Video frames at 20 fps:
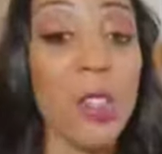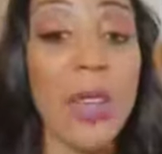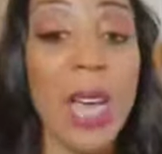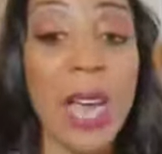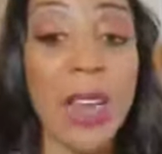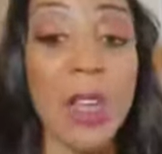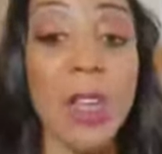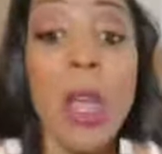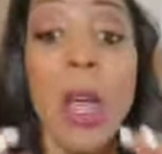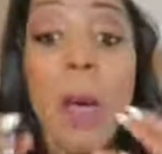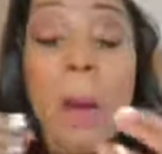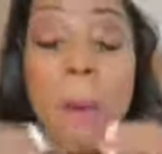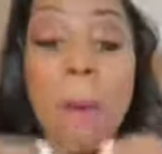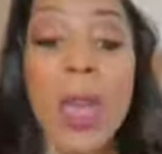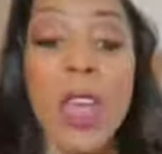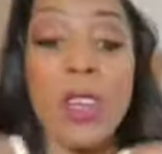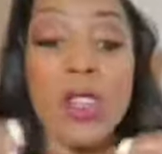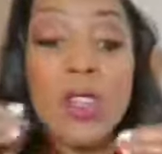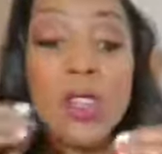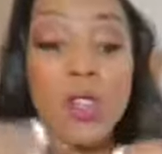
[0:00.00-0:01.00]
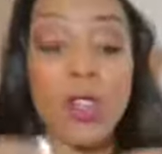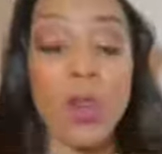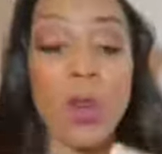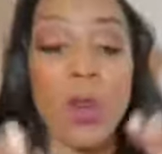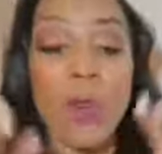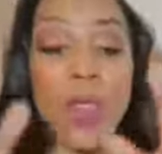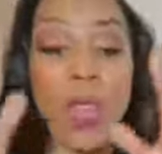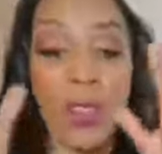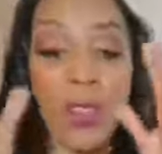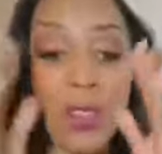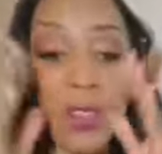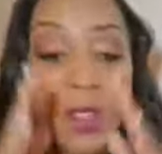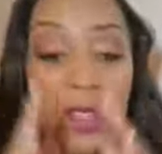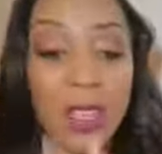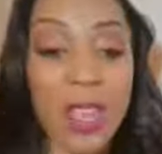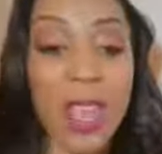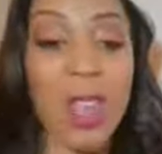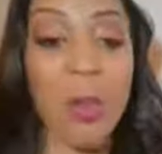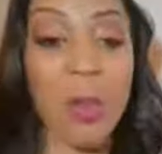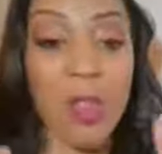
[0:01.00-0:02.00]
You gotta make sure that
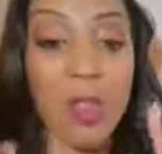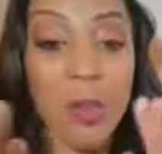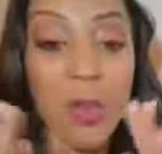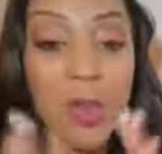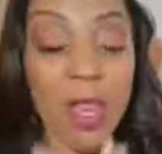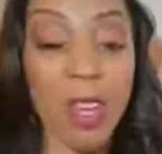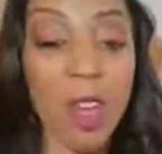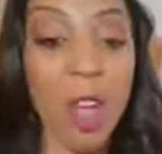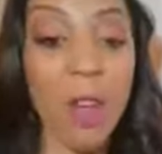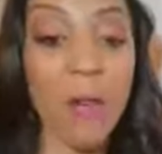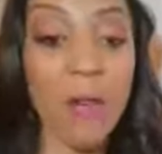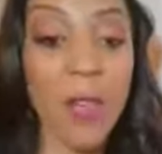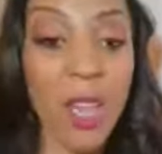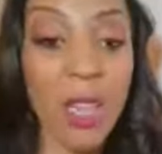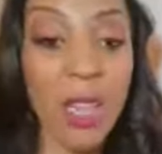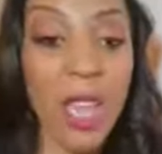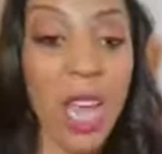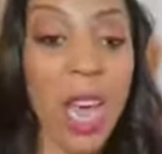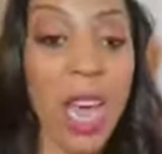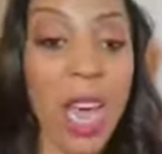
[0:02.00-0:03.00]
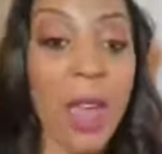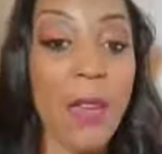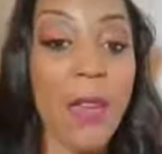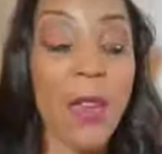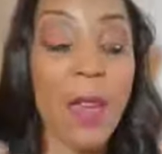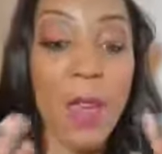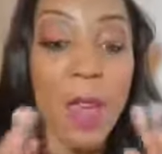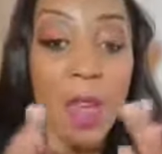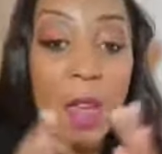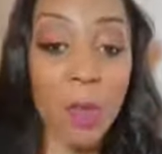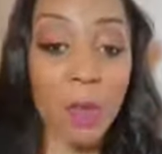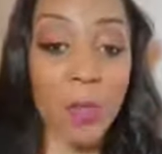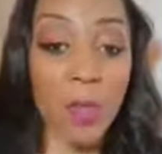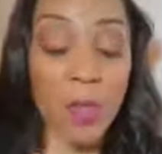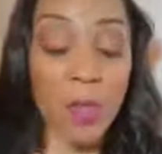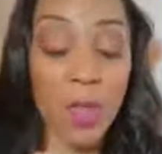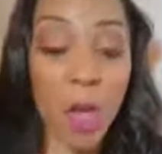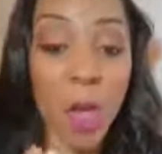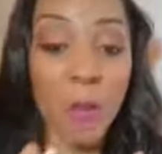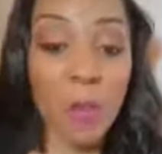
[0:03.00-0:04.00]
today when you get off that live, off,
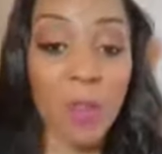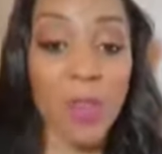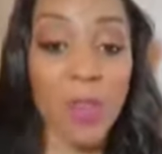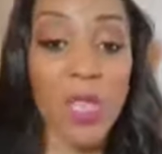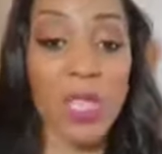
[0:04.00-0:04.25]
of off of